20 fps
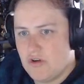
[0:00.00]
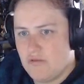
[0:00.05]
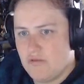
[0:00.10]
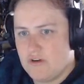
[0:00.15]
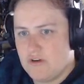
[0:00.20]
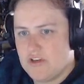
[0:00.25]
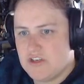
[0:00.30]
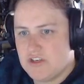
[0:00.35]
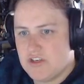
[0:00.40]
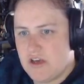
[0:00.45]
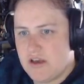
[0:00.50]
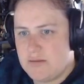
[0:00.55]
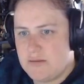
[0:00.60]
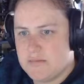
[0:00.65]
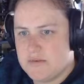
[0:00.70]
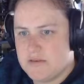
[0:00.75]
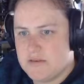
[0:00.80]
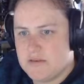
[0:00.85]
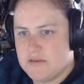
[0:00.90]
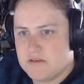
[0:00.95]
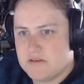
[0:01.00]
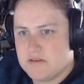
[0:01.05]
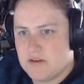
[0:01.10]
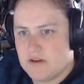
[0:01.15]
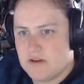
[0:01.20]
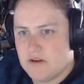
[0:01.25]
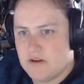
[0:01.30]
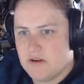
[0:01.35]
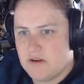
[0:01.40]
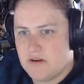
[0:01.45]
types,
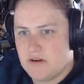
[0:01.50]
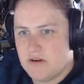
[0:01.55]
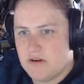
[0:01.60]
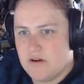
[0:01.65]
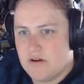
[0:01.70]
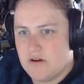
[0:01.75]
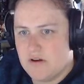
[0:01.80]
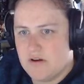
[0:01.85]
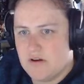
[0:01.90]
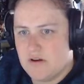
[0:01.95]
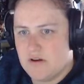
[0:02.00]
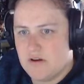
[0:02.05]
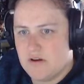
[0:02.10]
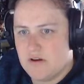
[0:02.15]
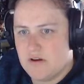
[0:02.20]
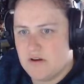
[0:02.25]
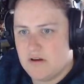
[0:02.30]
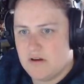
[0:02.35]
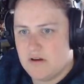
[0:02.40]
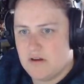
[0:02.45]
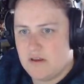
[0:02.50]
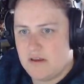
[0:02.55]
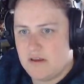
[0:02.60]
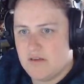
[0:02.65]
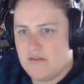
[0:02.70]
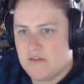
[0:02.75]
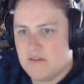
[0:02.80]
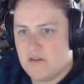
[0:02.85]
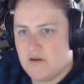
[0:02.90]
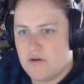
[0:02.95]
so
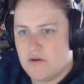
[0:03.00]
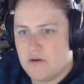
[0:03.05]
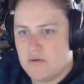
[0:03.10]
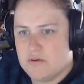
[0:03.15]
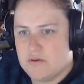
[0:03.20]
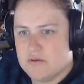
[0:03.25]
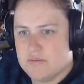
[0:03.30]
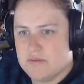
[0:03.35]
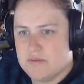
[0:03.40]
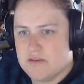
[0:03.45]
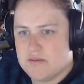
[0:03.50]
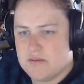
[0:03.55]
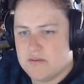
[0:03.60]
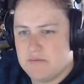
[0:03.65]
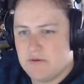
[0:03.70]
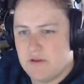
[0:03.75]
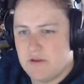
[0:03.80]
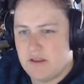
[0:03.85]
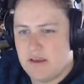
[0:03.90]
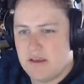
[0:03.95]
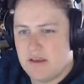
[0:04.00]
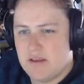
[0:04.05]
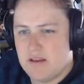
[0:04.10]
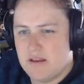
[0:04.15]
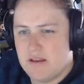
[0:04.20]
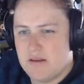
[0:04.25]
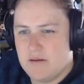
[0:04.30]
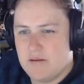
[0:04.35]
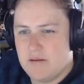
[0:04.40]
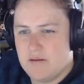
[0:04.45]
even though it was meant to be more like
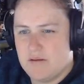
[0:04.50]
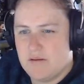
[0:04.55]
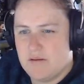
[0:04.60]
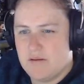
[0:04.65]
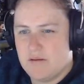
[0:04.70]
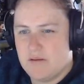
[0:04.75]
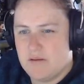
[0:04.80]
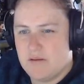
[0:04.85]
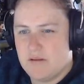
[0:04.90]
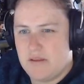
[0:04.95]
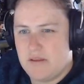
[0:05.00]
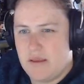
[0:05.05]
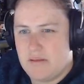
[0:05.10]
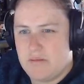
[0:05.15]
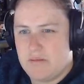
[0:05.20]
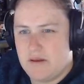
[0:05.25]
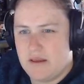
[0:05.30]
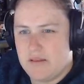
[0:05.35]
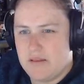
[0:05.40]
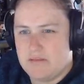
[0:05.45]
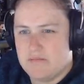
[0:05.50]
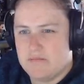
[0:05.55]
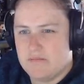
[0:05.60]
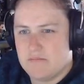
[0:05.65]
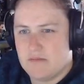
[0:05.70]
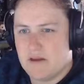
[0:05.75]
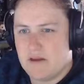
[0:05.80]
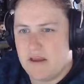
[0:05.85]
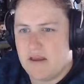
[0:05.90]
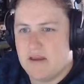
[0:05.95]
yeah, okay,
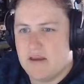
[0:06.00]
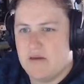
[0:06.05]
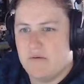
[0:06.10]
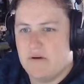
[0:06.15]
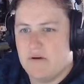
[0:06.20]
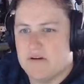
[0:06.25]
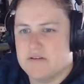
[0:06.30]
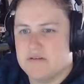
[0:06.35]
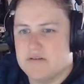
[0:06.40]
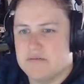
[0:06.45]
it works.